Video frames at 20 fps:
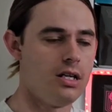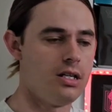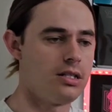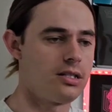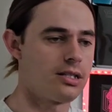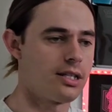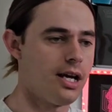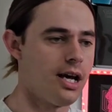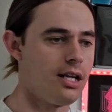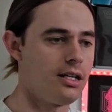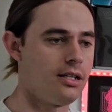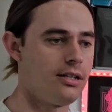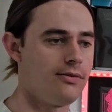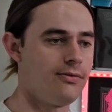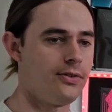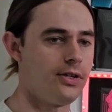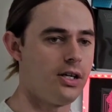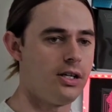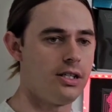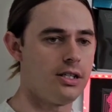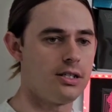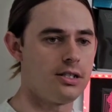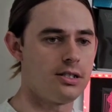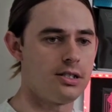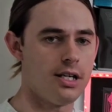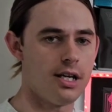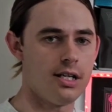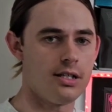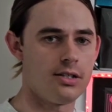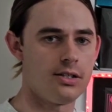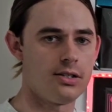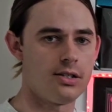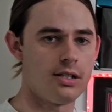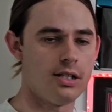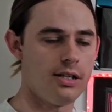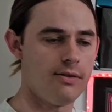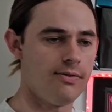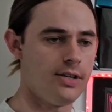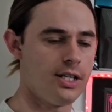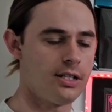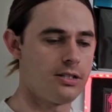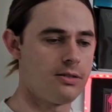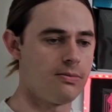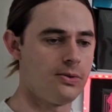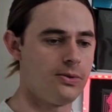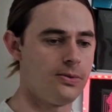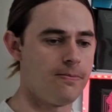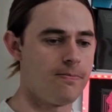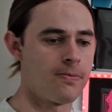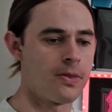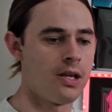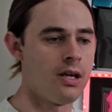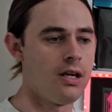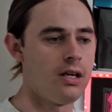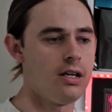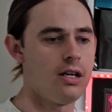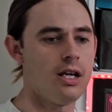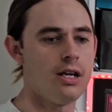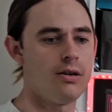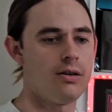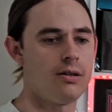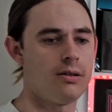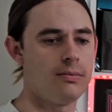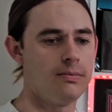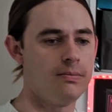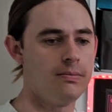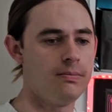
Scarlet and Violet sets investable? Now,